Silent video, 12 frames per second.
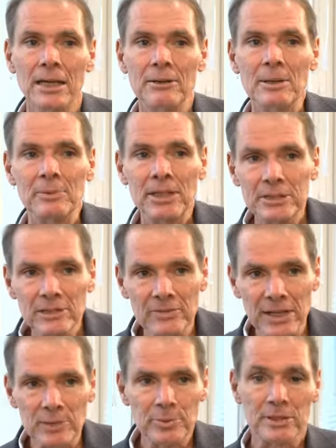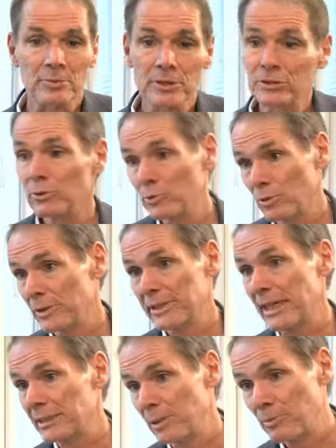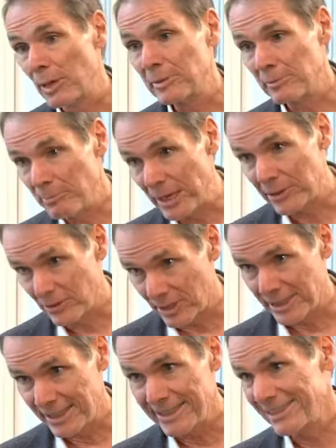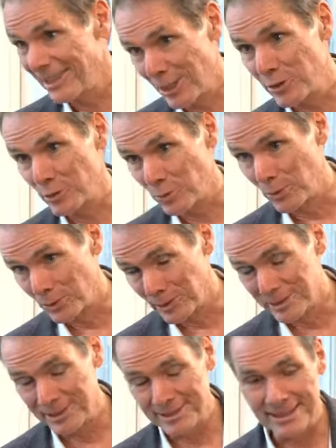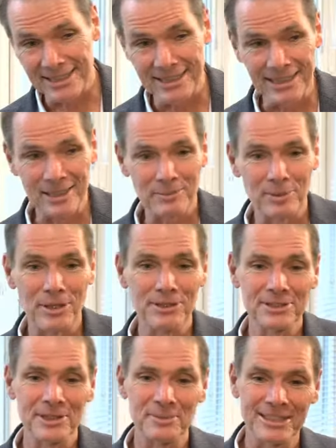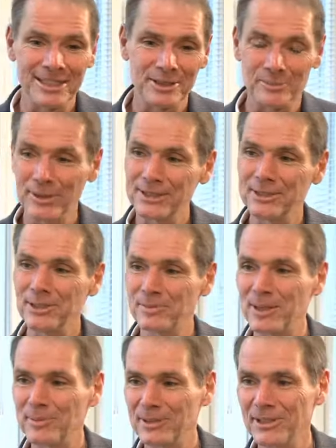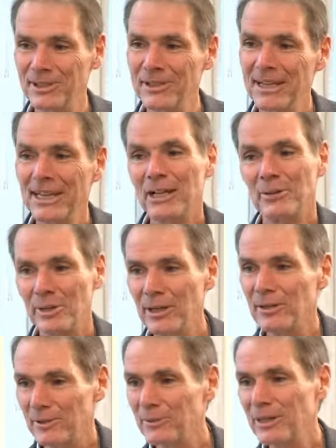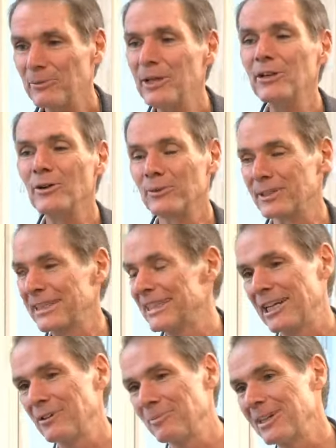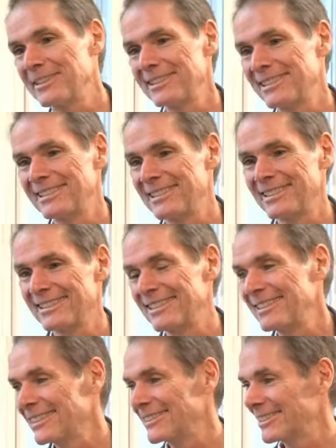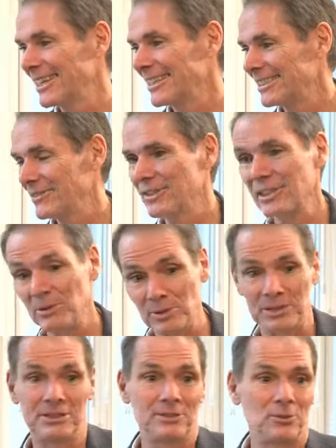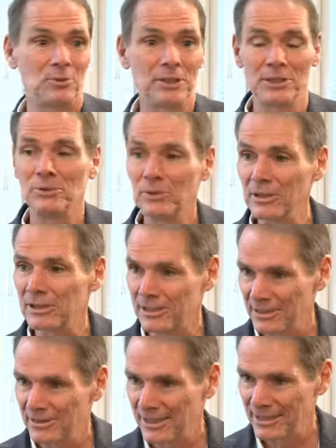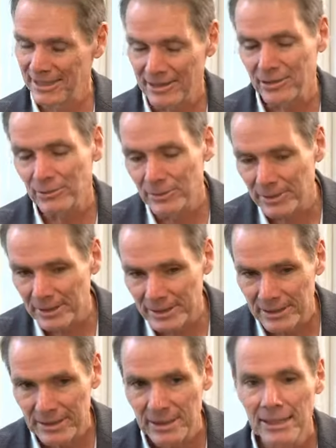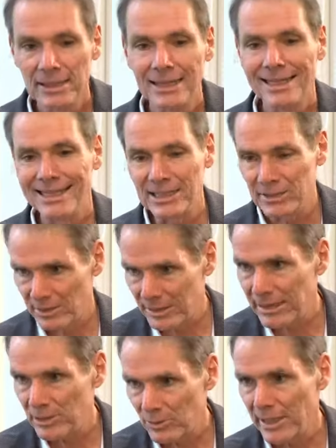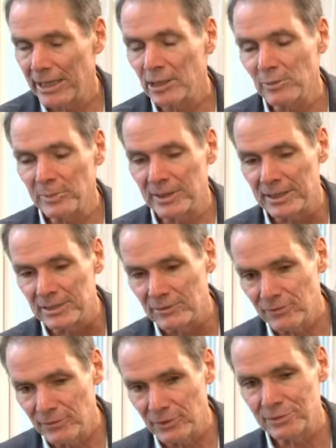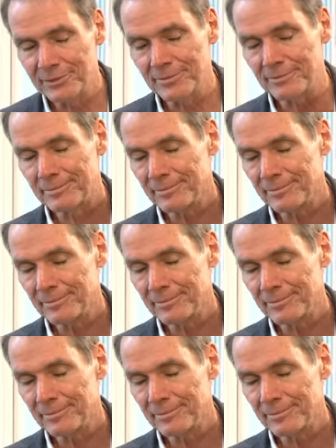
Reputation of NLP in the business world is actually probably better than it is in other worlds, partially because business people go, well, we don't really care about the statistics scientifically, we just, will it work, right? Does it work? And that's what NLP's first